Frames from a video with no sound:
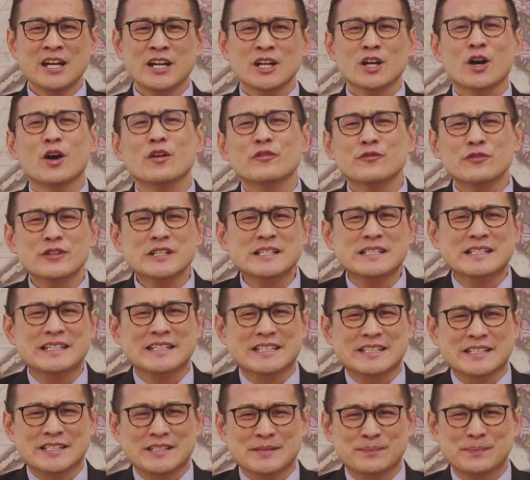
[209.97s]

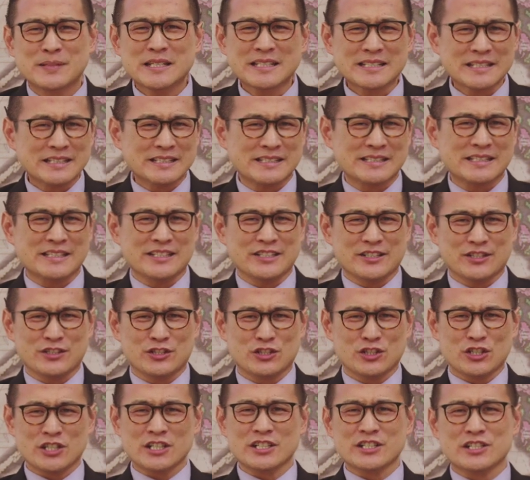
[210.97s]
Conferences,
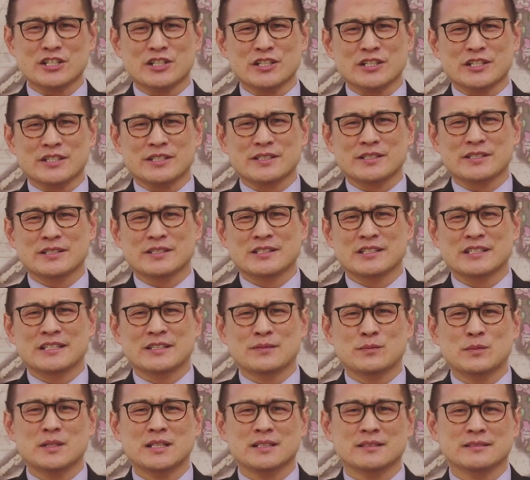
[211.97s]
businesses, churches.
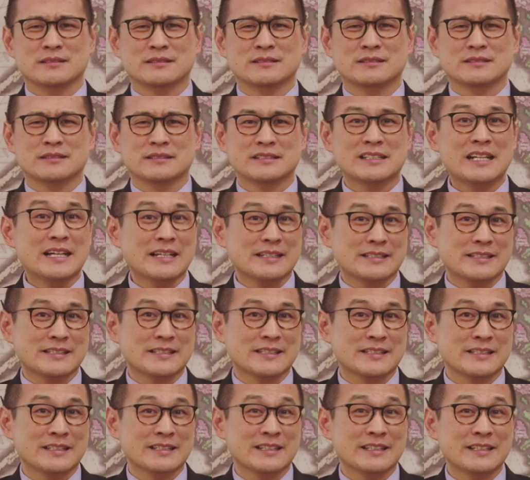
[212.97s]
Well,
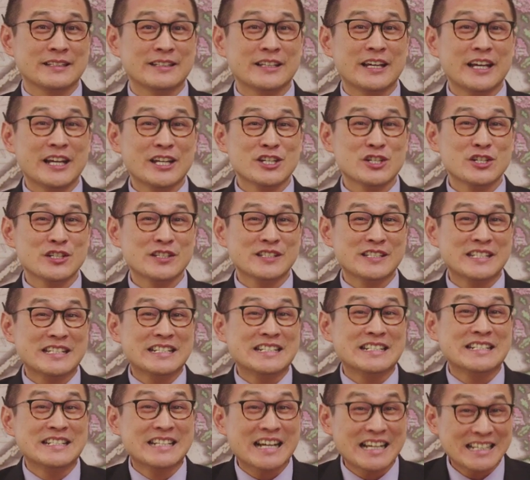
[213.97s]
yes, the
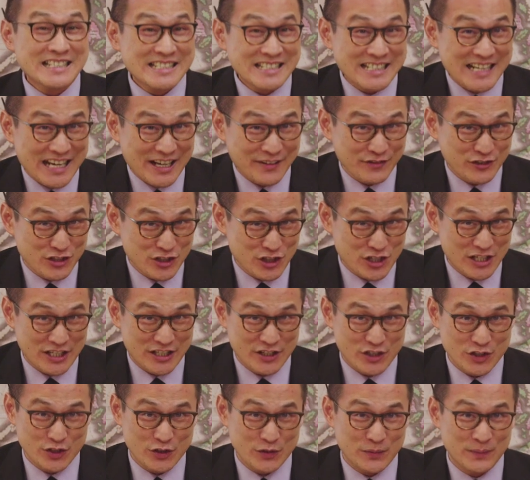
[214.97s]
AGC doesn't have to
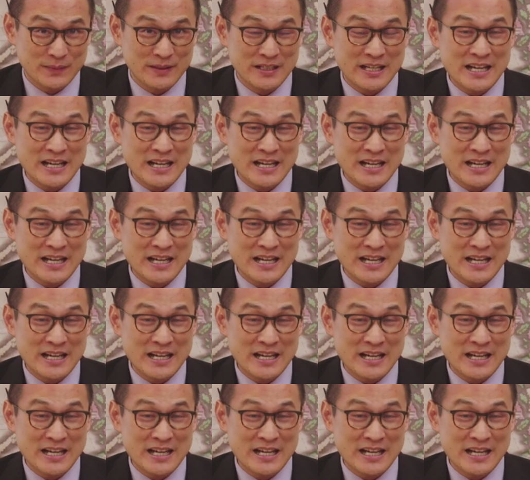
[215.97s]
charge you.